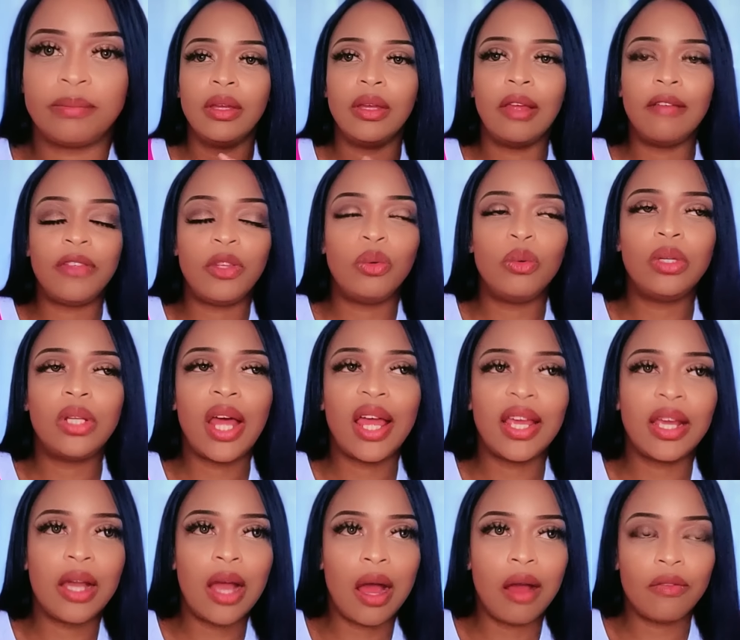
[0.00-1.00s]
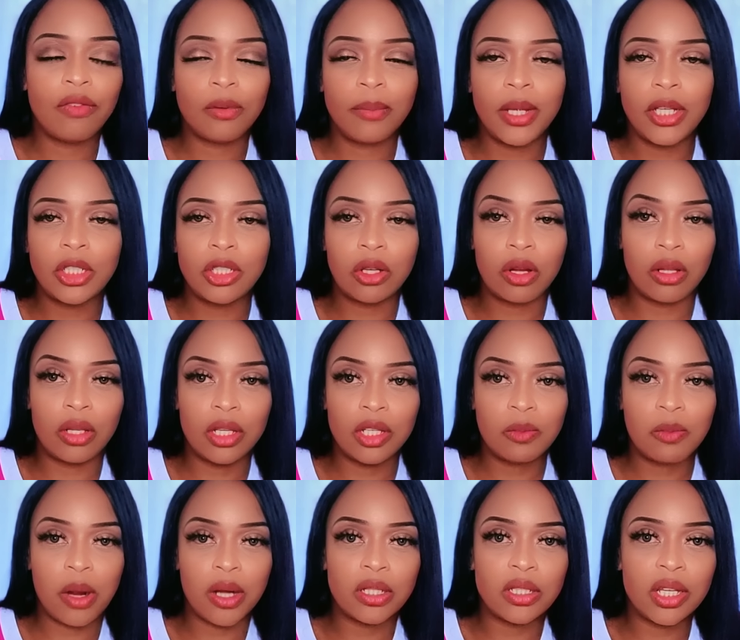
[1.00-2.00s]
If you would like confirmation on this
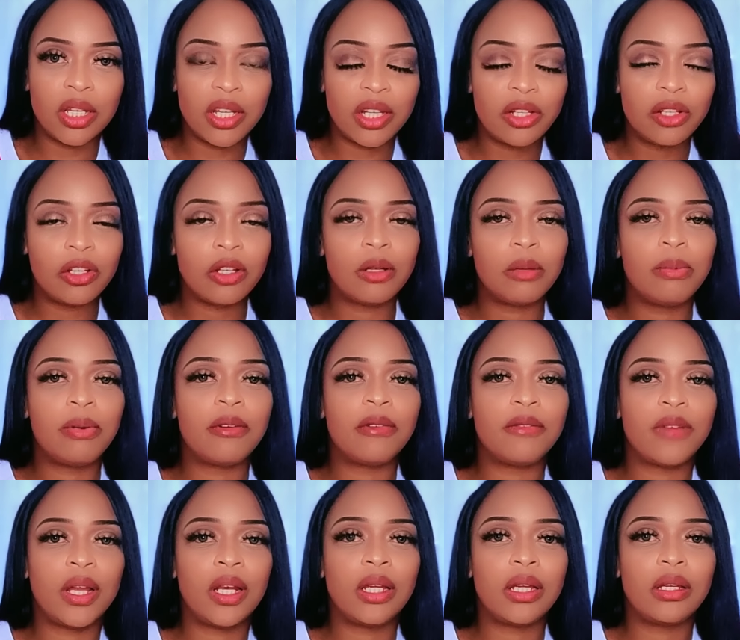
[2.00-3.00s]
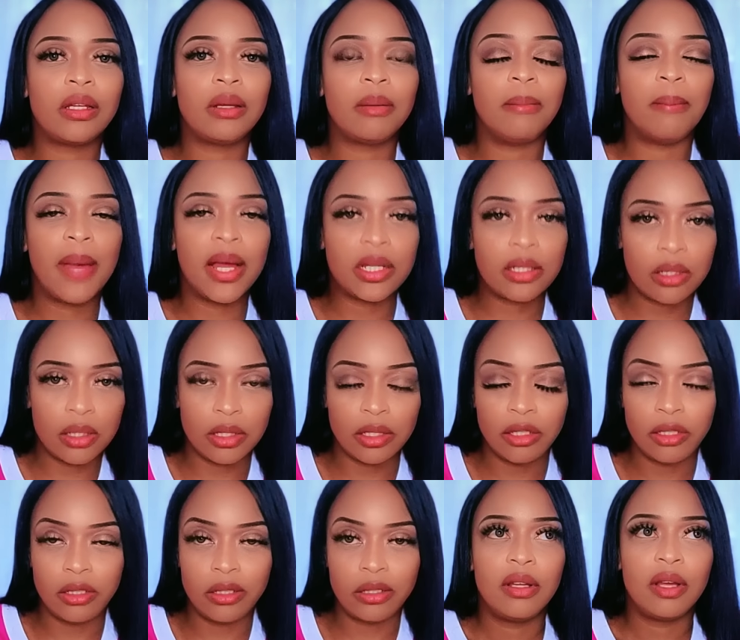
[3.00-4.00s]
particular prophetic
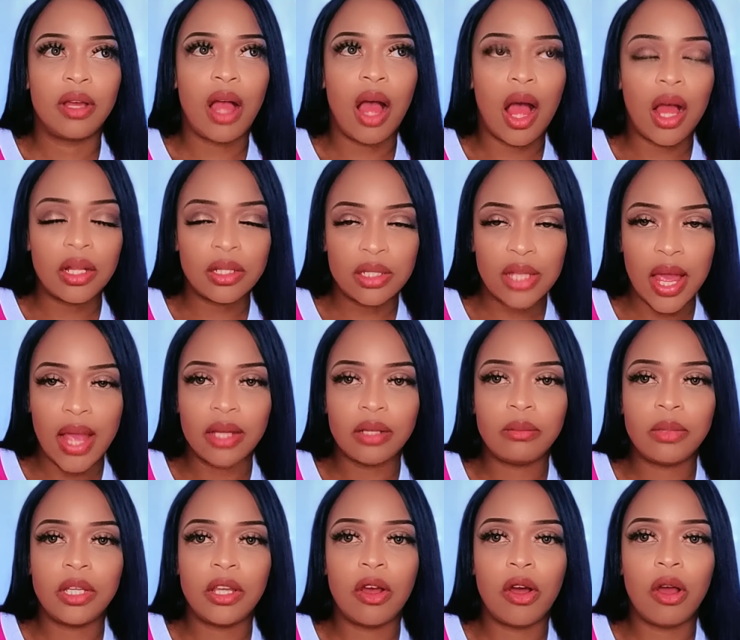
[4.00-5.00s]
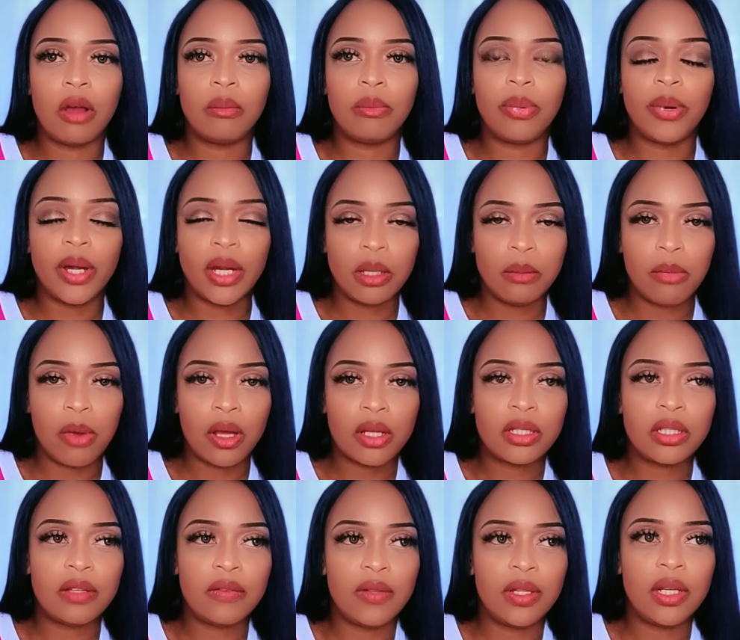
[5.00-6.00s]
message, contact me on
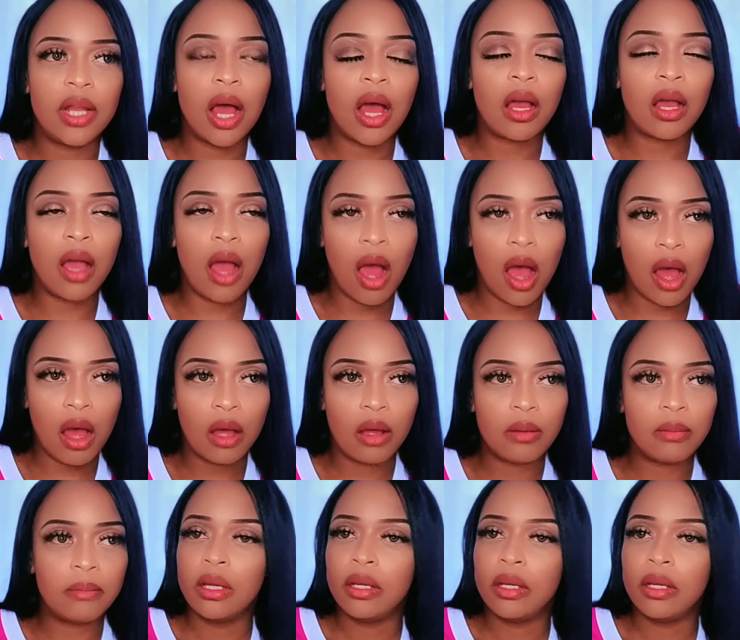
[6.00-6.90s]
PrettyBossTV.com.